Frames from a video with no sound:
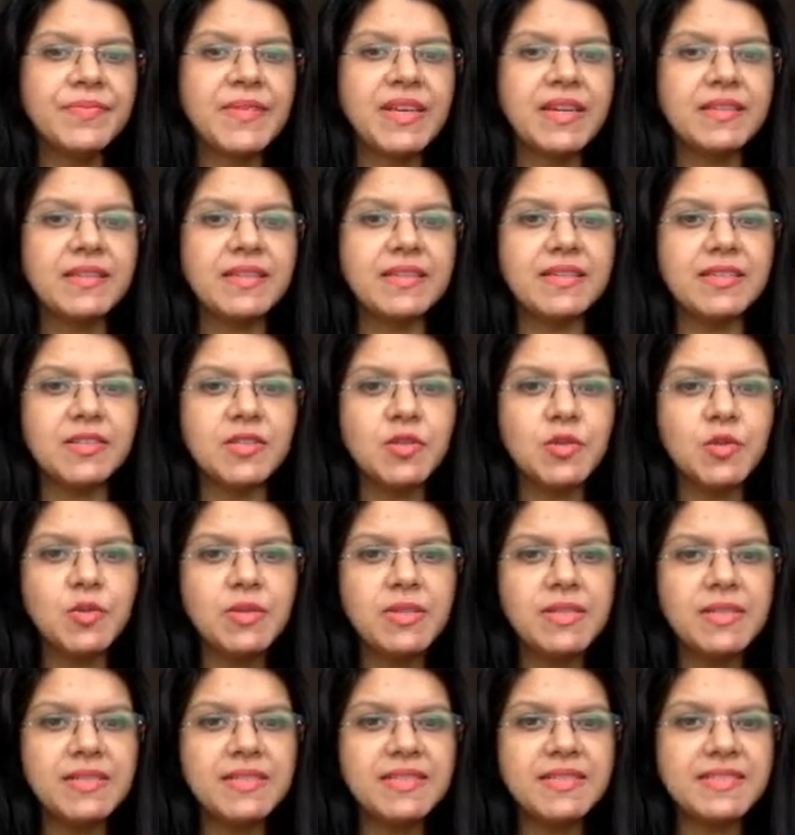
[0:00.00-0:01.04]
that the
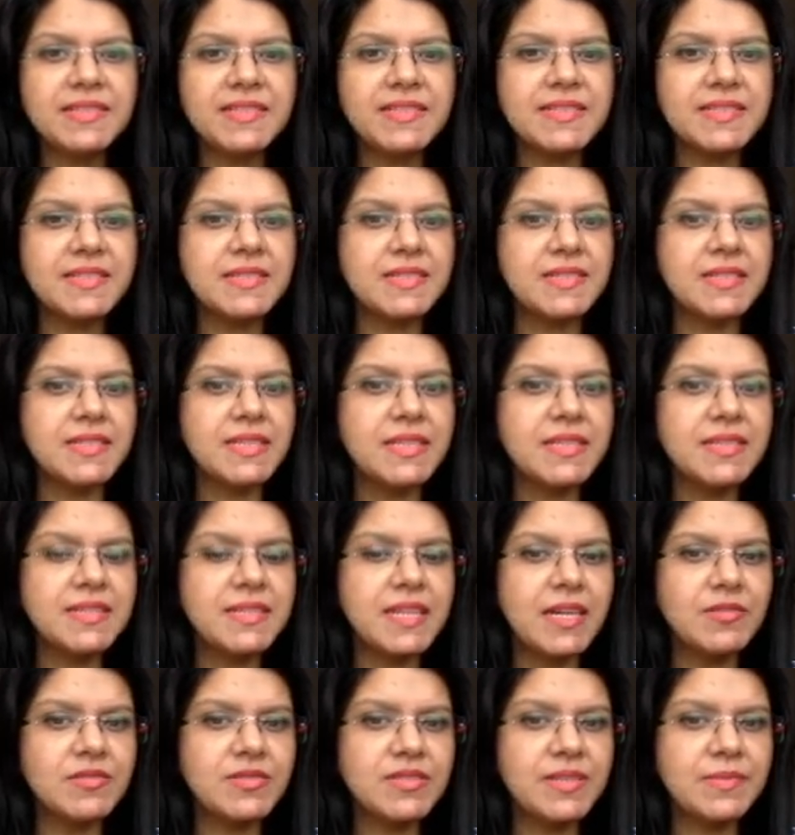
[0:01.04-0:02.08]
total distance is
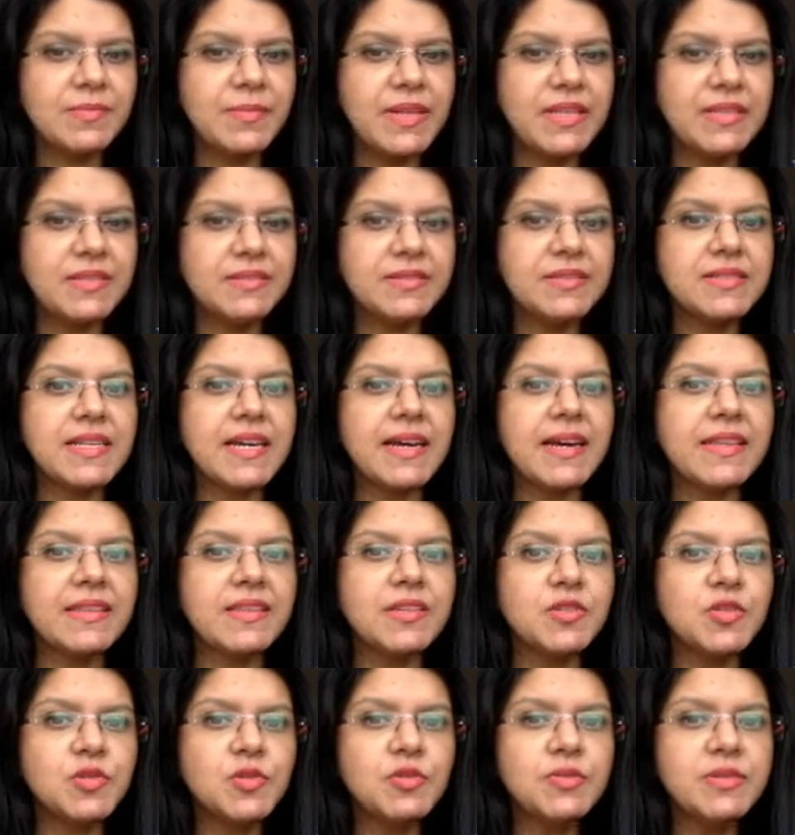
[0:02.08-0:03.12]
6,000 meters and the
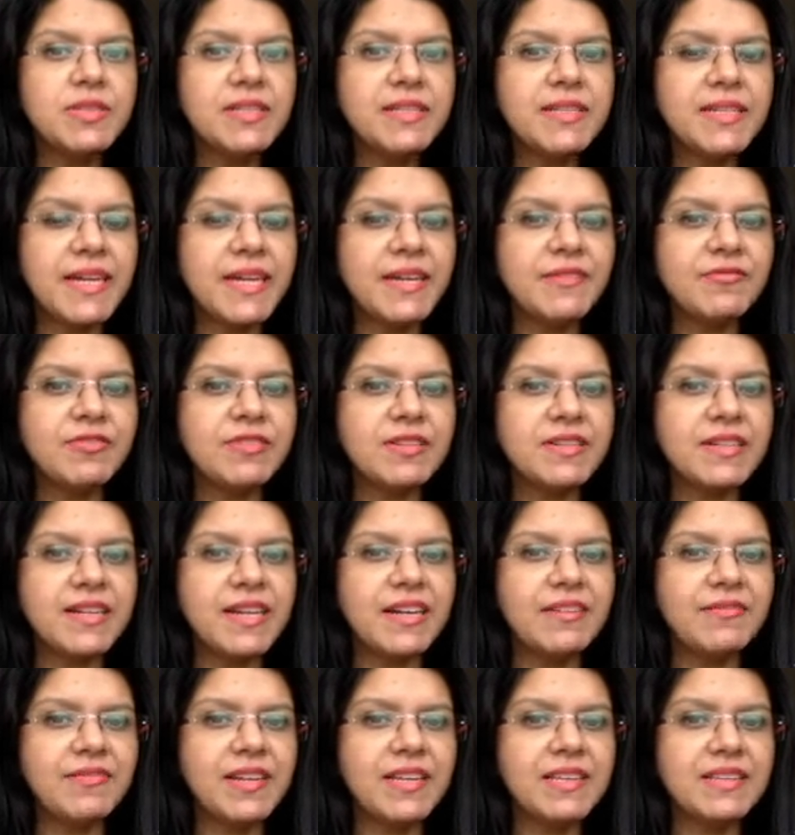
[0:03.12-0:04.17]
total time for
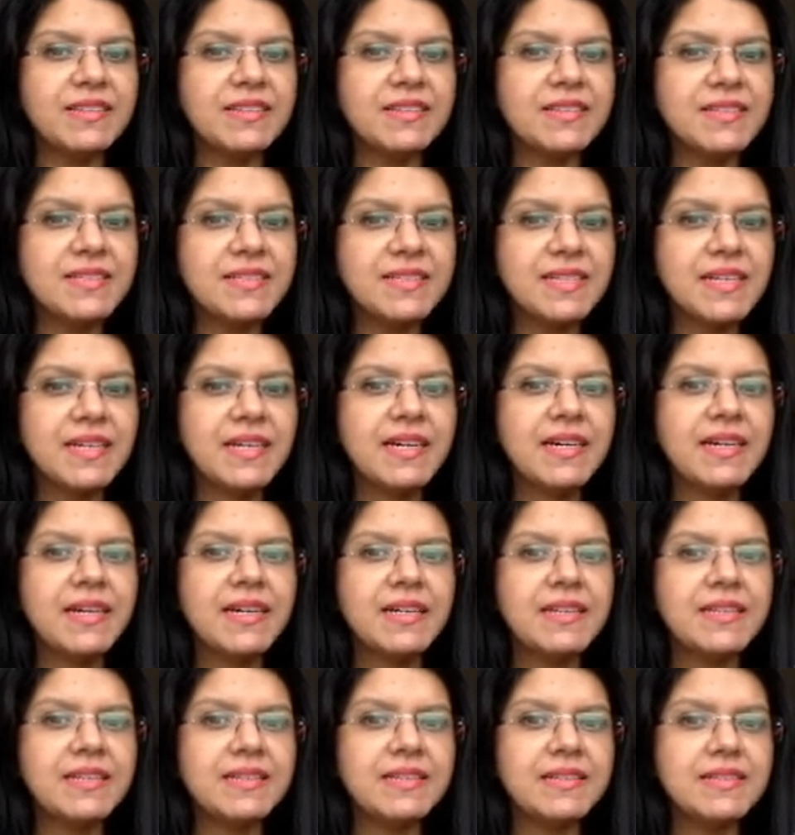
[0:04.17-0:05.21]
traveling this
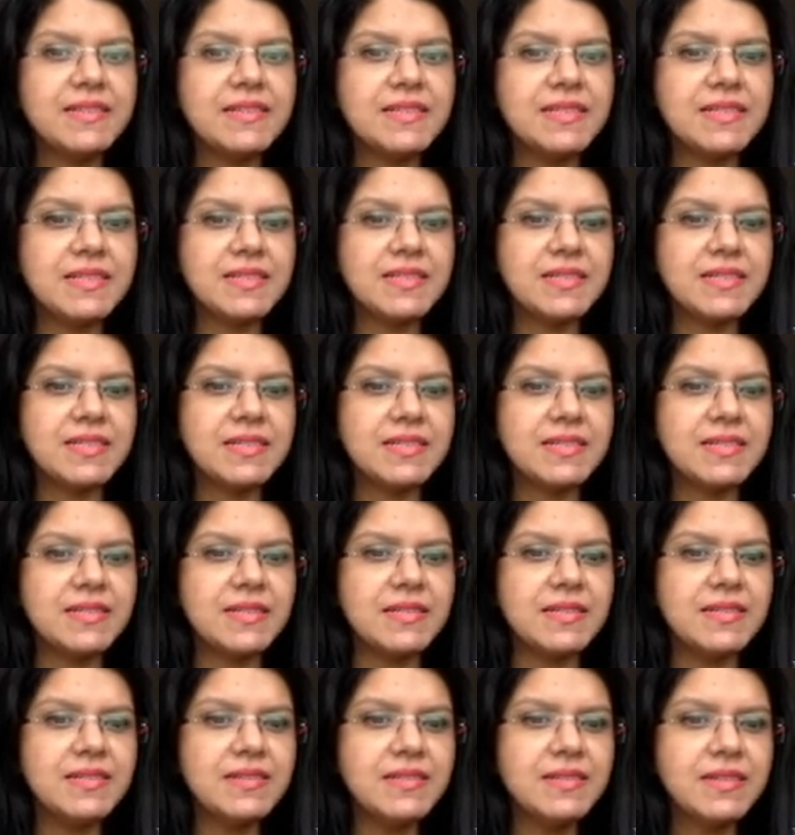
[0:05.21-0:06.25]
distance
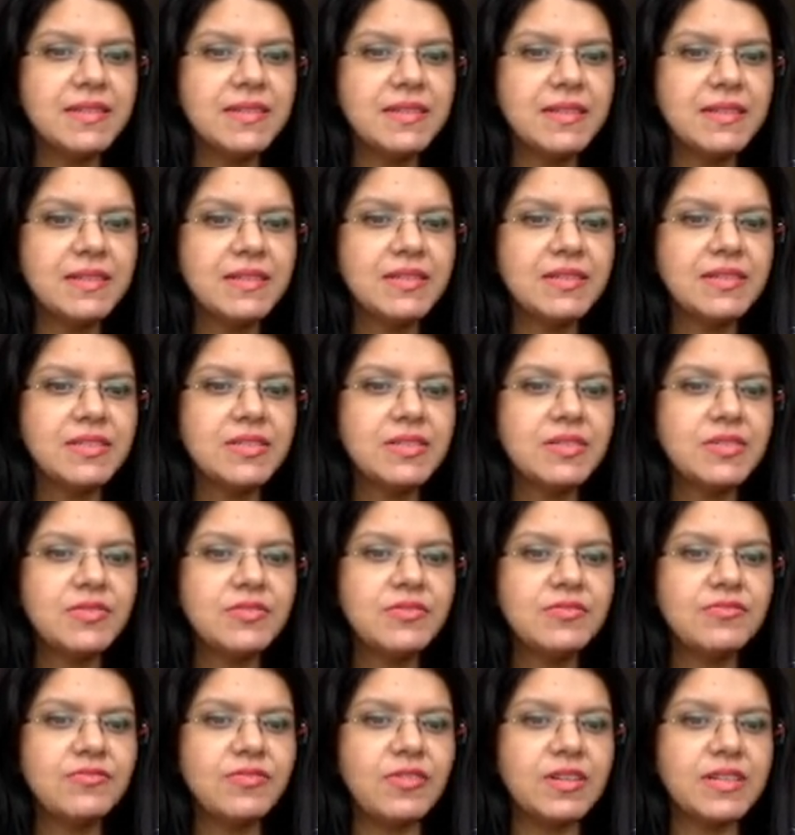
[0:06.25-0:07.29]
is
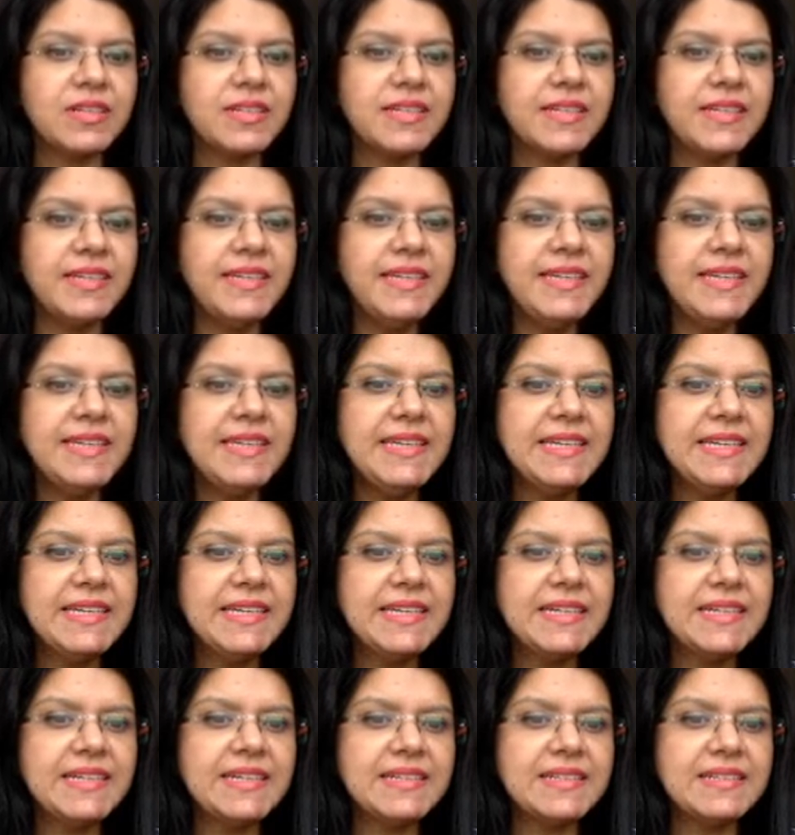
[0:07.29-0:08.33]
240
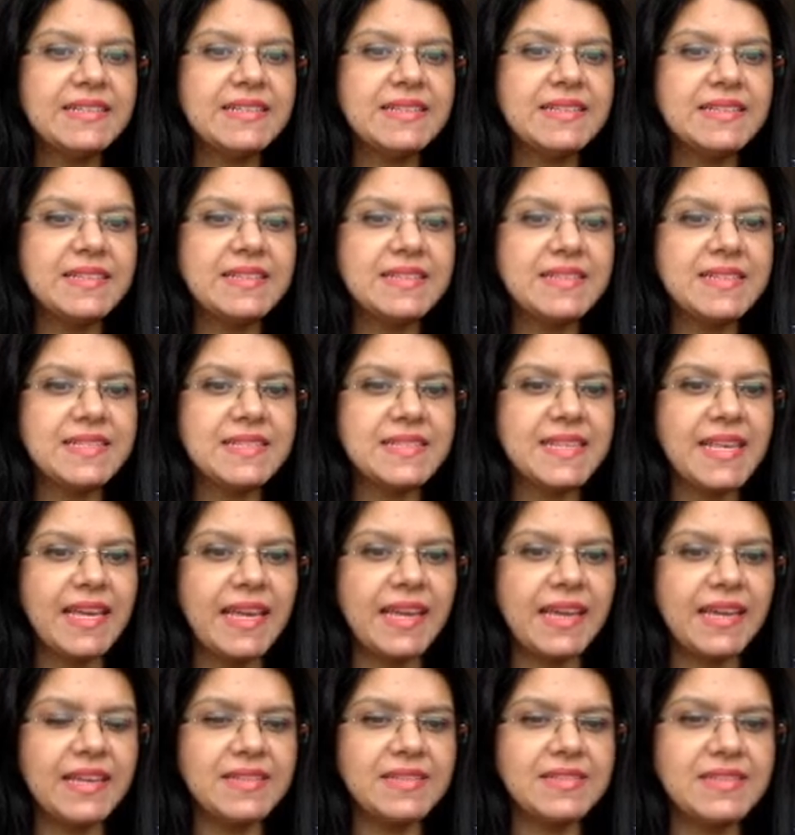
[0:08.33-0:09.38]

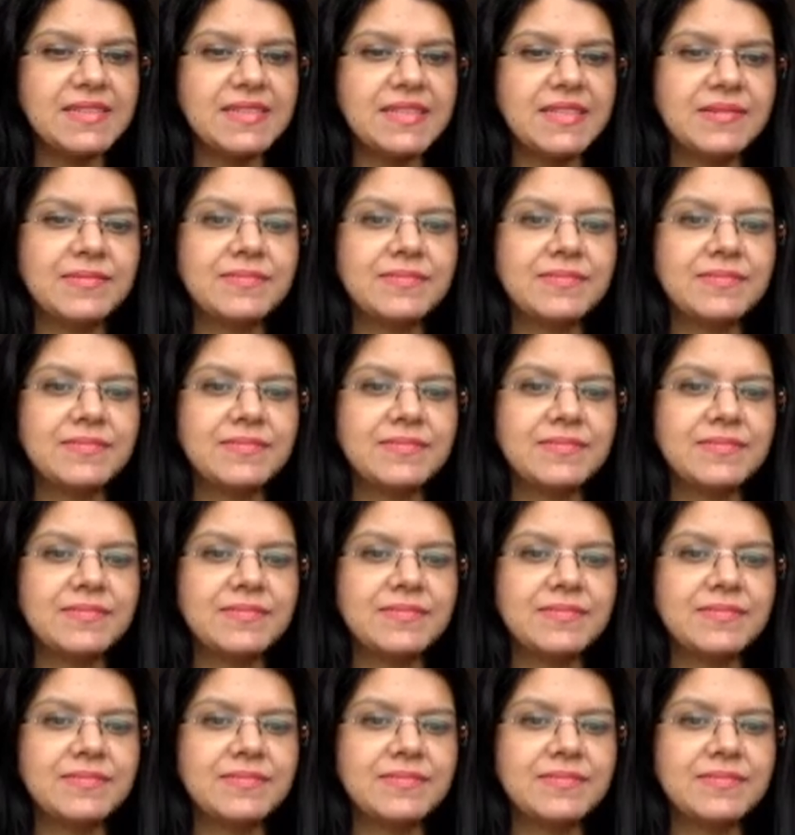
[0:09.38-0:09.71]
seconds.